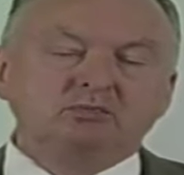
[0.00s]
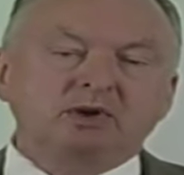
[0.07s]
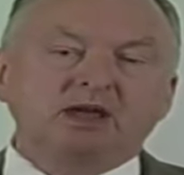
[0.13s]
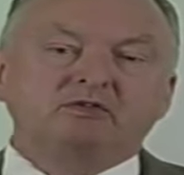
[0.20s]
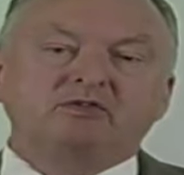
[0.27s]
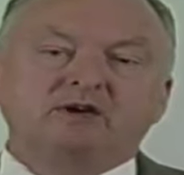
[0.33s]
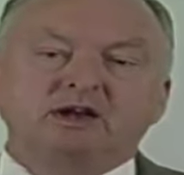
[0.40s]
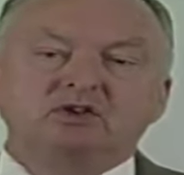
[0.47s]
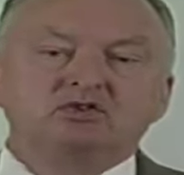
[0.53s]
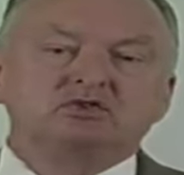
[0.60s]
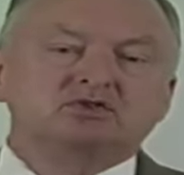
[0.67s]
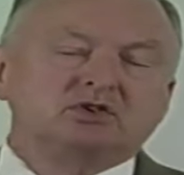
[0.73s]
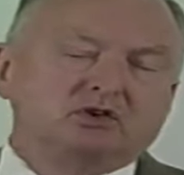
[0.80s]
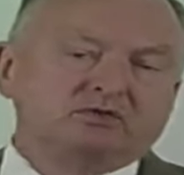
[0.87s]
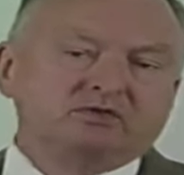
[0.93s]
may find
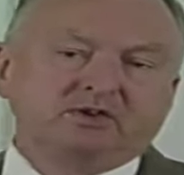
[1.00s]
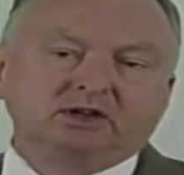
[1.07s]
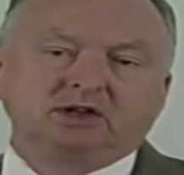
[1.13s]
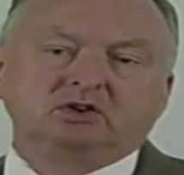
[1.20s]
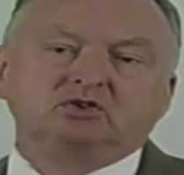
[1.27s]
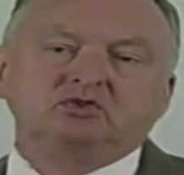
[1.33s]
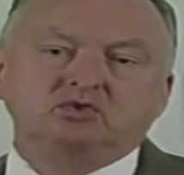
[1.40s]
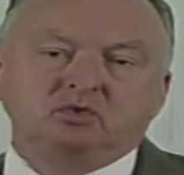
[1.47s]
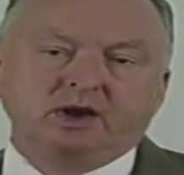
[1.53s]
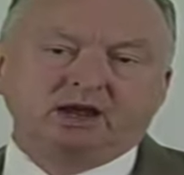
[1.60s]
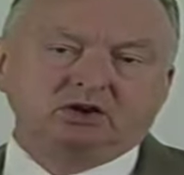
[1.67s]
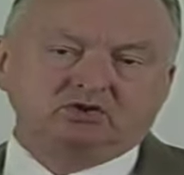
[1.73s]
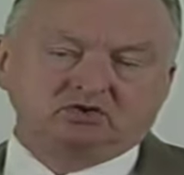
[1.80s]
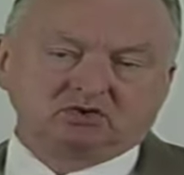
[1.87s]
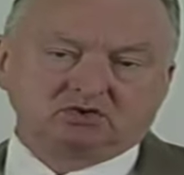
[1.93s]
yourself feeling two
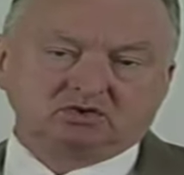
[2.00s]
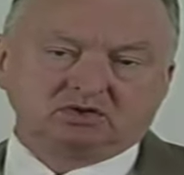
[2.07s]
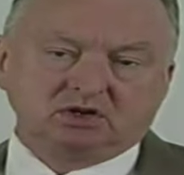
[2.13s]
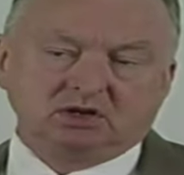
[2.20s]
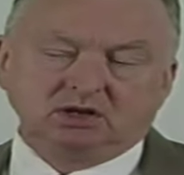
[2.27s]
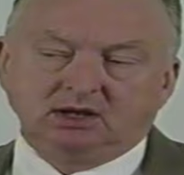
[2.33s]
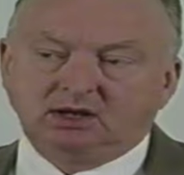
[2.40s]
ages,